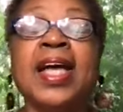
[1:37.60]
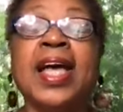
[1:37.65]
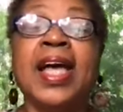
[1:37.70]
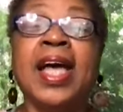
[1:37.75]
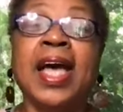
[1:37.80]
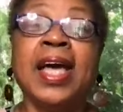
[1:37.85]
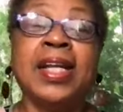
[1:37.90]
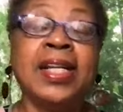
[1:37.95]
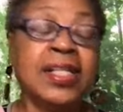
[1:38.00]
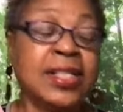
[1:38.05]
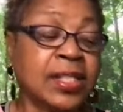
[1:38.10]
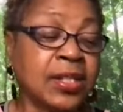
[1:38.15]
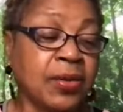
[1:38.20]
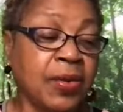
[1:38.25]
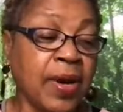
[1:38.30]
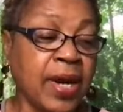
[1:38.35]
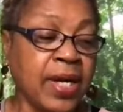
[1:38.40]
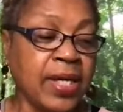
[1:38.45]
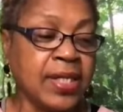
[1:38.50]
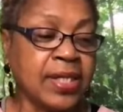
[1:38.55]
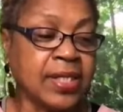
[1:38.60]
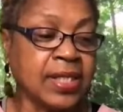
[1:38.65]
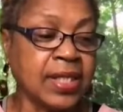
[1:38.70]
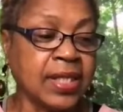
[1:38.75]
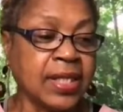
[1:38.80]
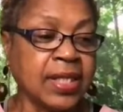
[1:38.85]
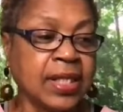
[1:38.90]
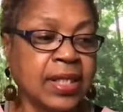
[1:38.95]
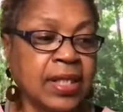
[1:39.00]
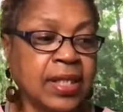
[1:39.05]
And it's
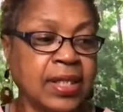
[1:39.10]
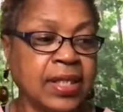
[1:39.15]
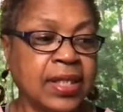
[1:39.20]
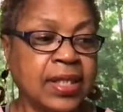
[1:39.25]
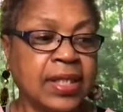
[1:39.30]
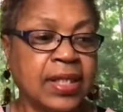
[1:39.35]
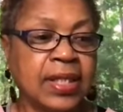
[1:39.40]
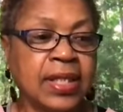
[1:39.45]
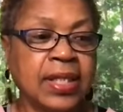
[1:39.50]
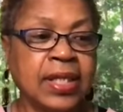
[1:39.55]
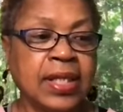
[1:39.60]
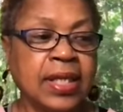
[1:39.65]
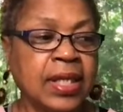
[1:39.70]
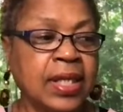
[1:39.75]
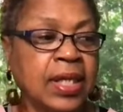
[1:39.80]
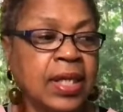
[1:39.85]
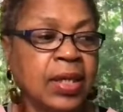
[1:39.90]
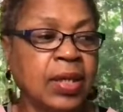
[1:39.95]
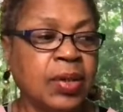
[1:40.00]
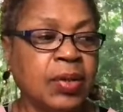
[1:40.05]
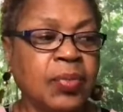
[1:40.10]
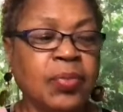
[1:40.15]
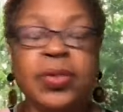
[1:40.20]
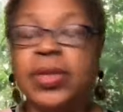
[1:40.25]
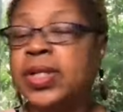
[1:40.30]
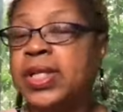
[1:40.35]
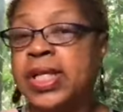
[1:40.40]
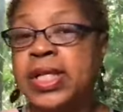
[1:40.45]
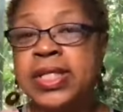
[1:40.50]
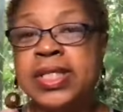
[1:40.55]
crazy, when
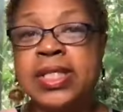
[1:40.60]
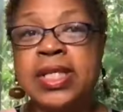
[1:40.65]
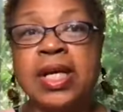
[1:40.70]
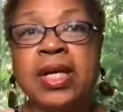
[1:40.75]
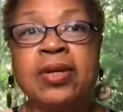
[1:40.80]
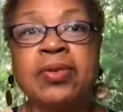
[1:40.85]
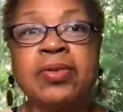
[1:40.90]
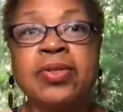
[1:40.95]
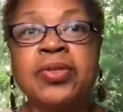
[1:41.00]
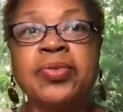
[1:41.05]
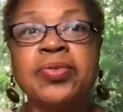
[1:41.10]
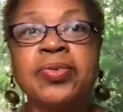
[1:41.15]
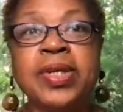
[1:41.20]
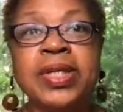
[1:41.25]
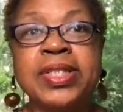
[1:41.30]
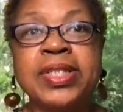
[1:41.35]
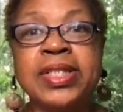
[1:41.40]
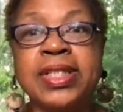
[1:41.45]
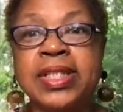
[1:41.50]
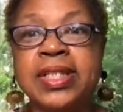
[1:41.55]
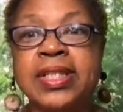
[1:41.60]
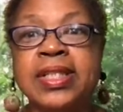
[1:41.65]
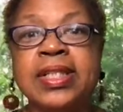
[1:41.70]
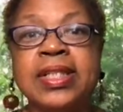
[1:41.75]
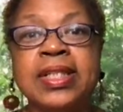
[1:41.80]
this song was written,